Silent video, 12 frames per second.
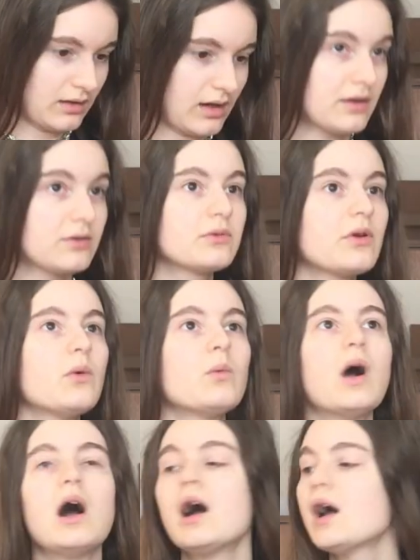I don't know
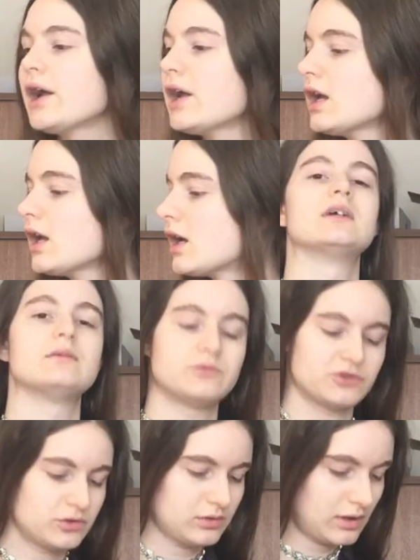why. No,
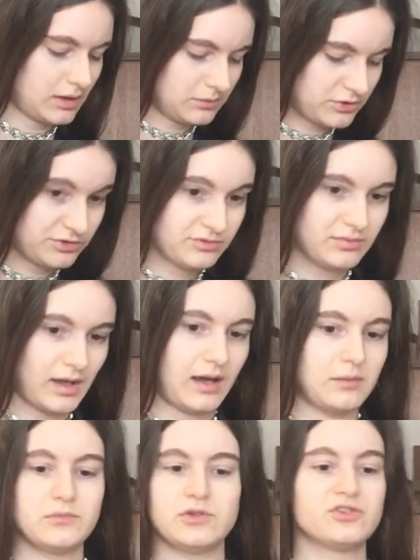screw it. I'm
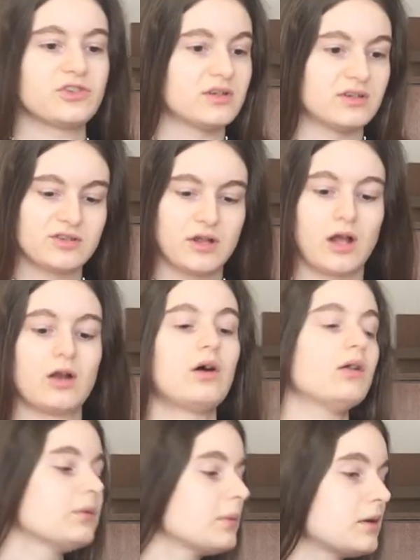just gonna stand
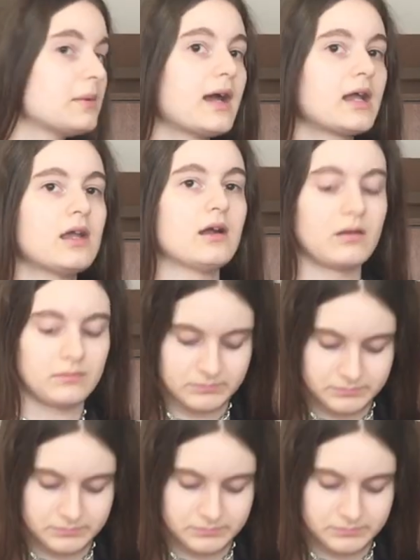all the way back here.